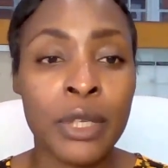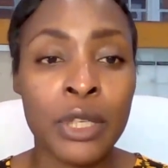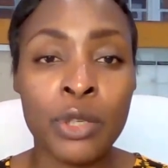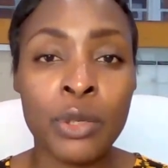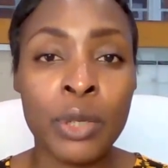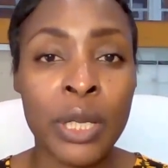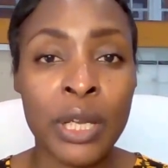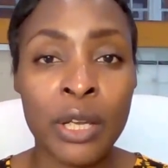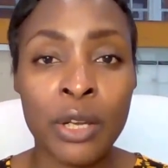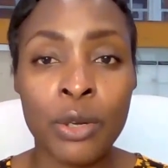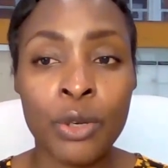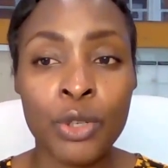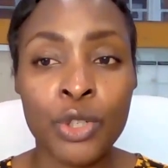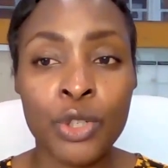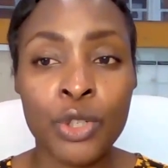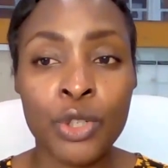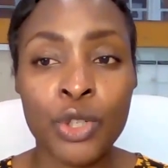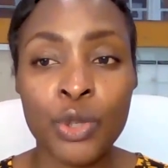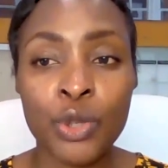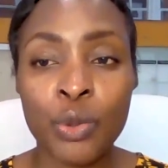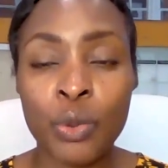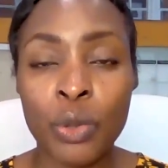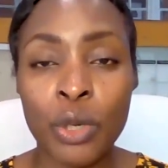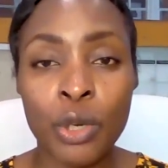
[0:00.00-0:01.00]
you can go
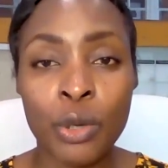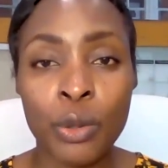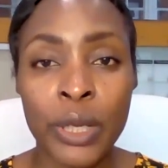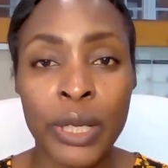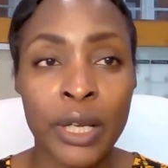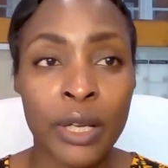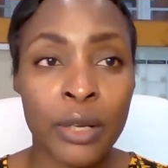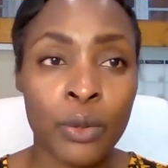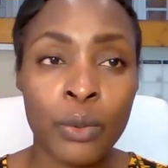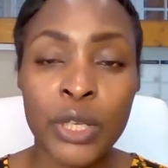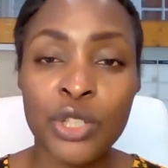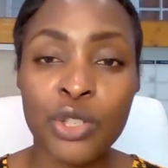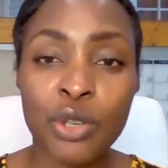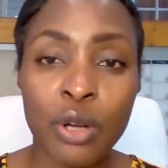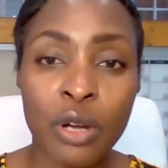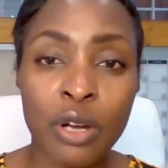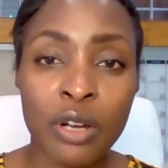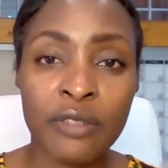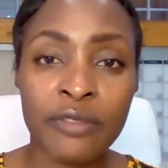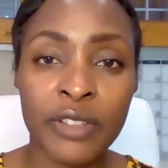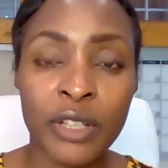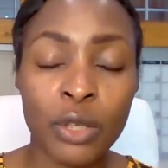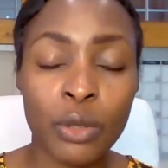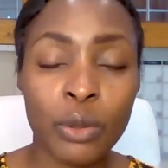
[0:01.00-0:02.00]
to a lawyer who went to
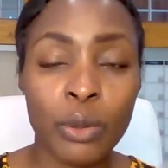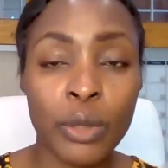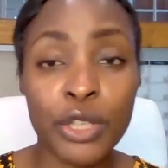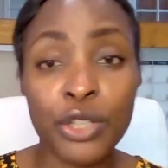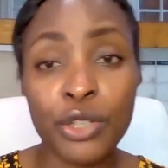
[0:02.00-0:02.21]
Harvard Law,